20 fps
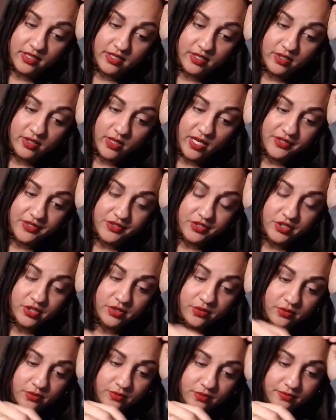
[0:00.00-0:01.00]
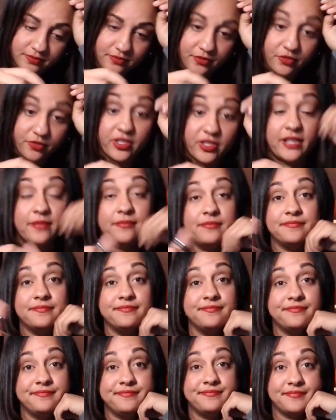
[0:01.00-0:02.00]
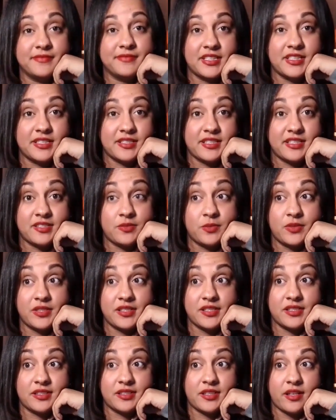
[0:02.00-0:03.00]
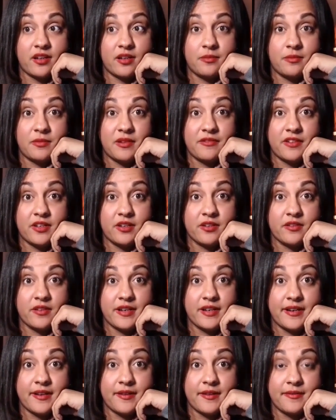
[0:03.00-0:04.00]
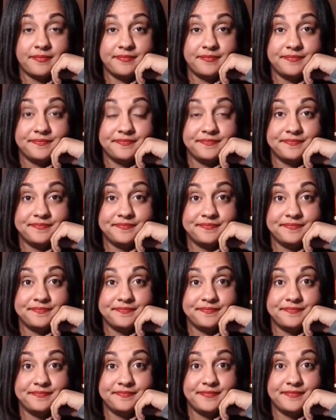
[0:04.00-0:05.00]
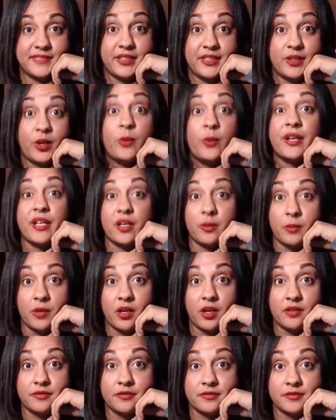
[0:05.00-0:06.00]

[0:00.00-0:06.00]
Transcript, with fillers: you got two, three, because this one is stuck on my finger right now and don't want to come off.